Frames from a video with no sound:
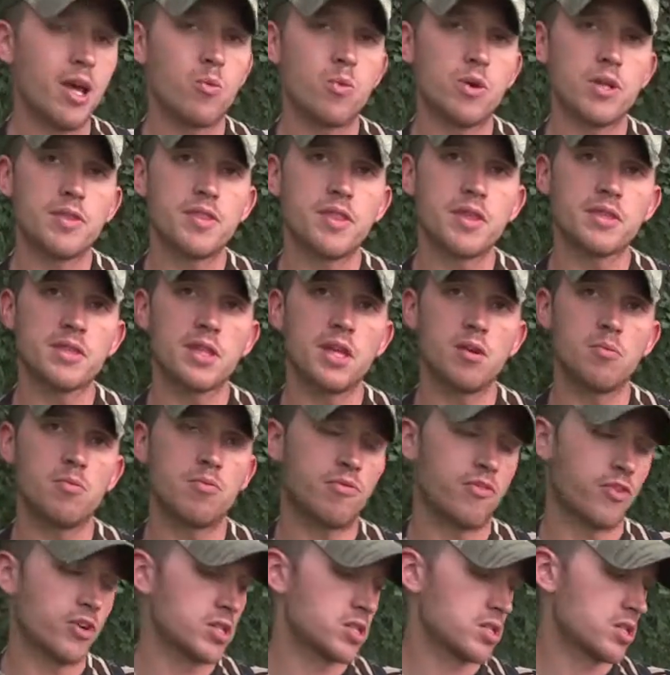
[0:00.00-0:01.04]
one thing that
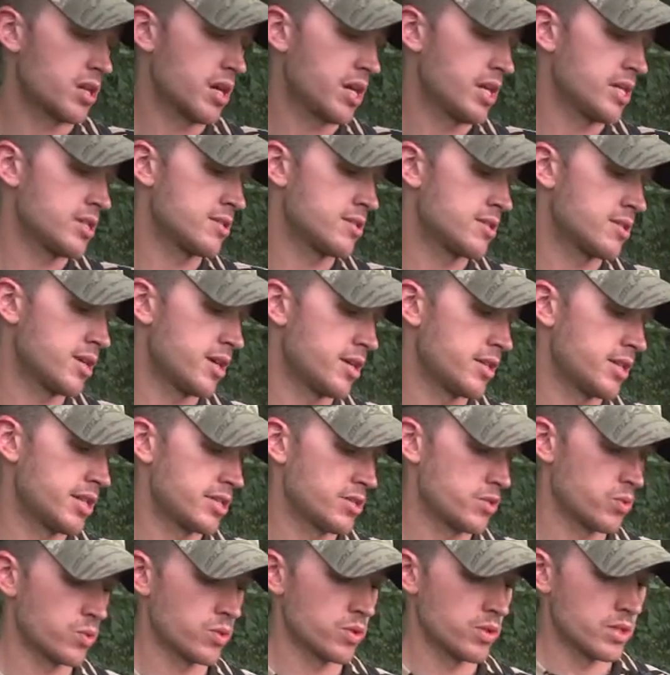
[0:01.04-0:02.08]
First Lite has done
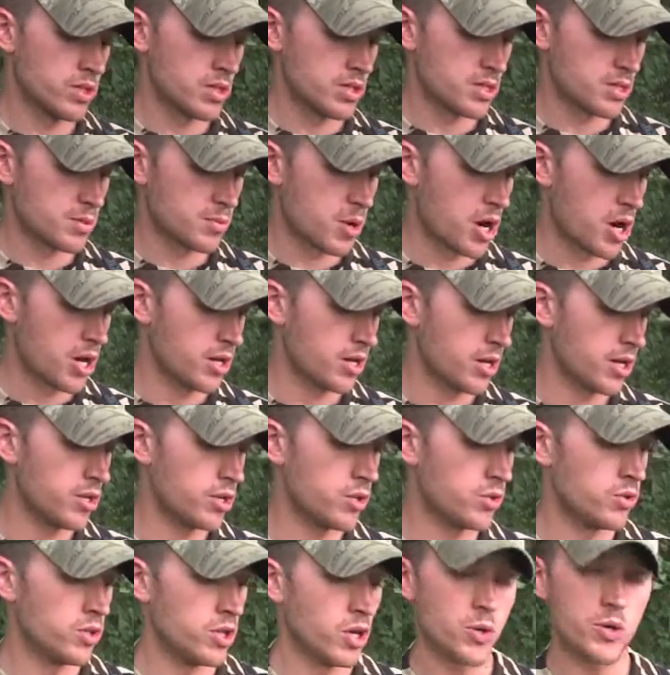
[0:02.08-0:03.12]
that's really smart, and
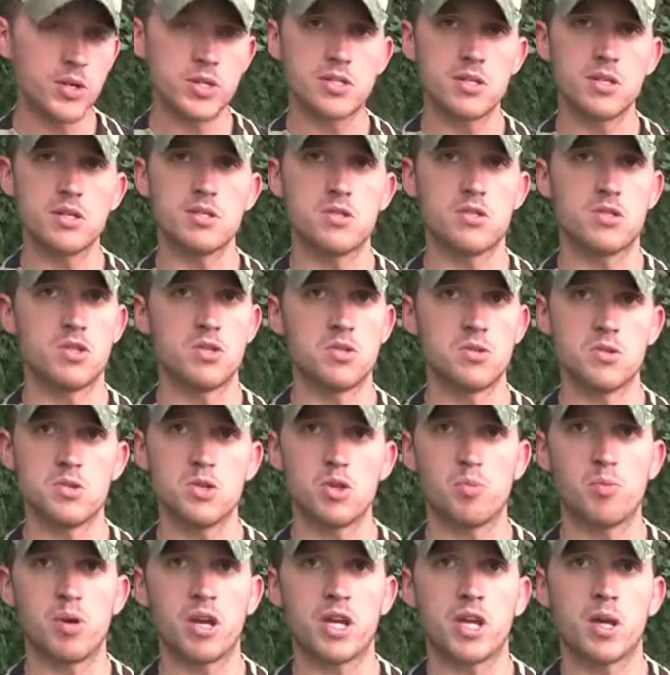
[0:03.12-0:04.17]
you notice it as soon as
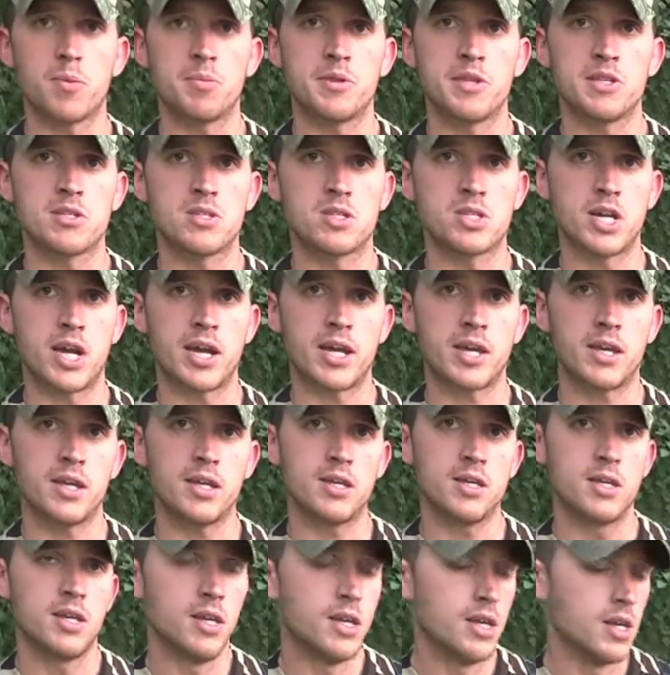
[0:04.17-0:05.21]
you pick up this
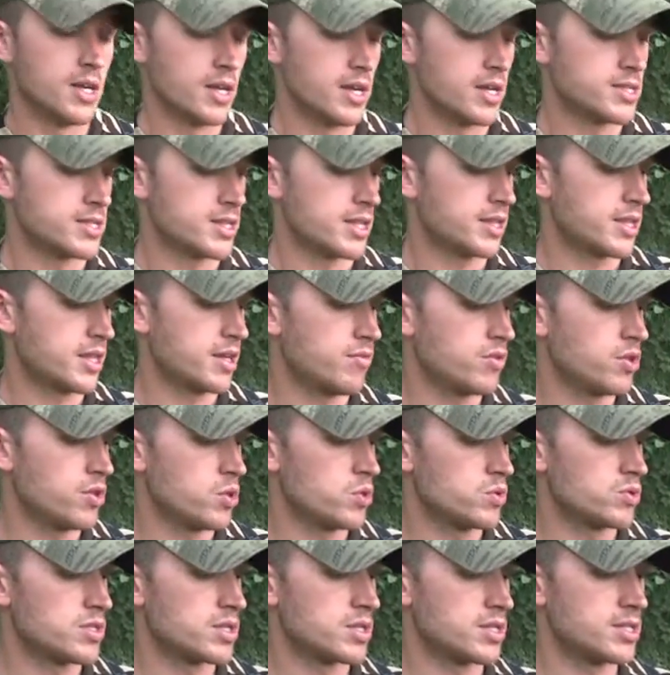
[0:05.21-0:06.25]
jacket, is that they've
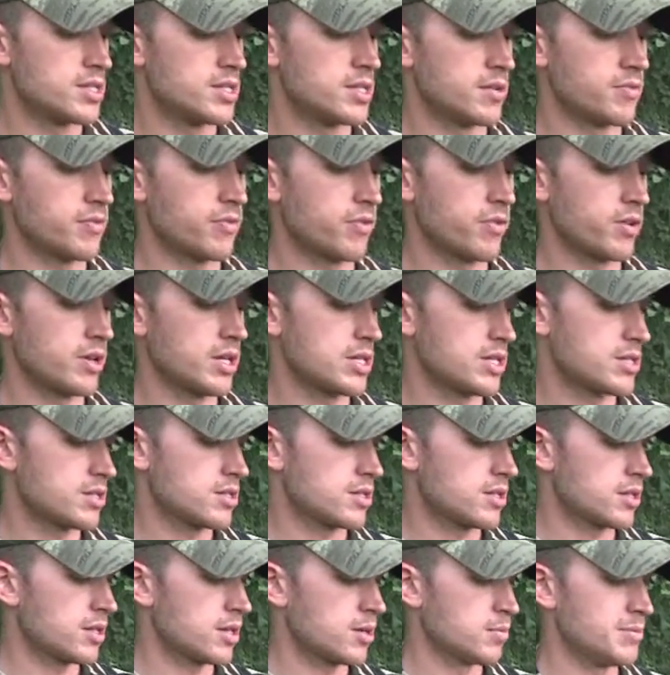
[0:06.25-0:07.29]
used
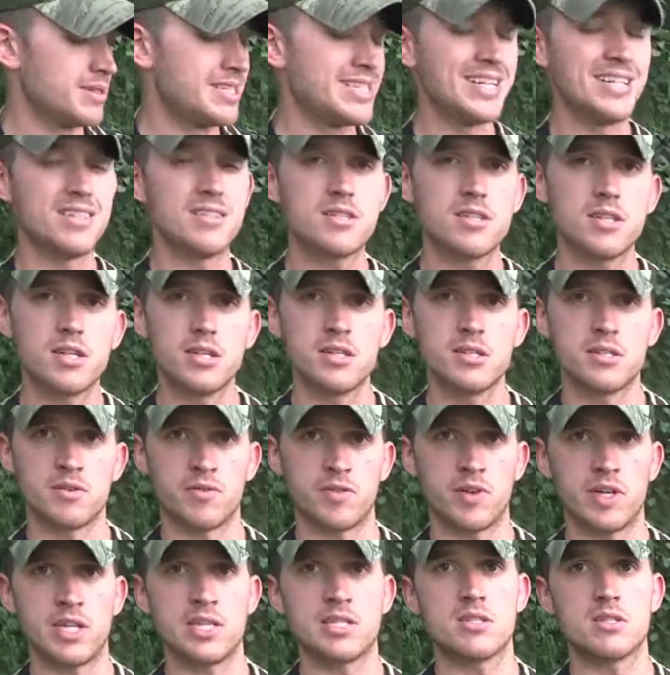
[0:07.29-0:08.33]
different densities
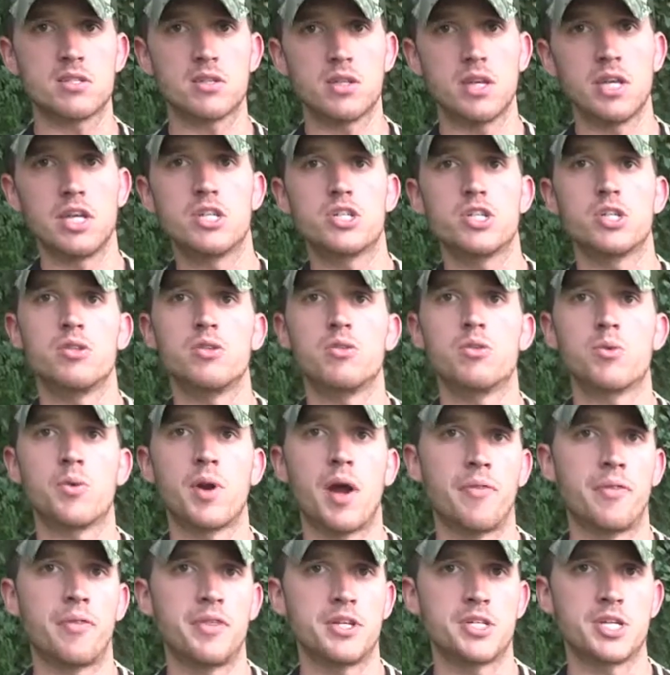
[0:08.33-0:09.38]
of insulation
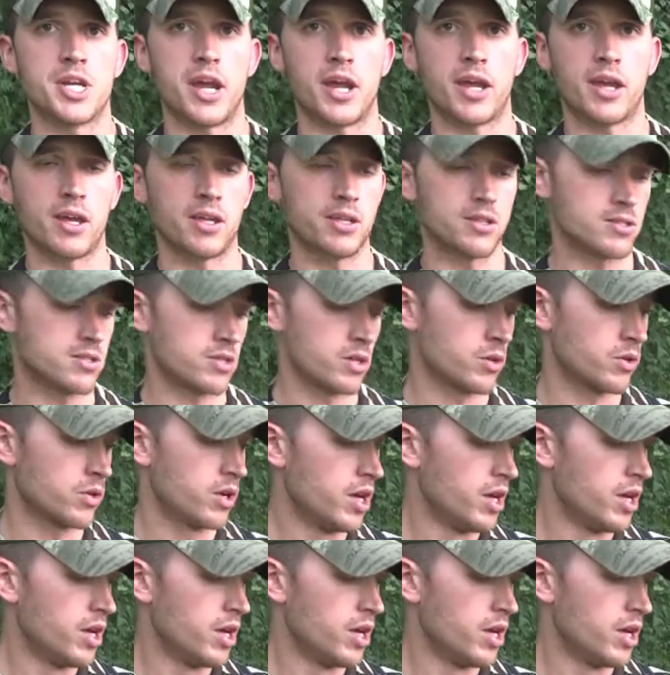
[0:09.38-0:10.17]
throughout the jacket. So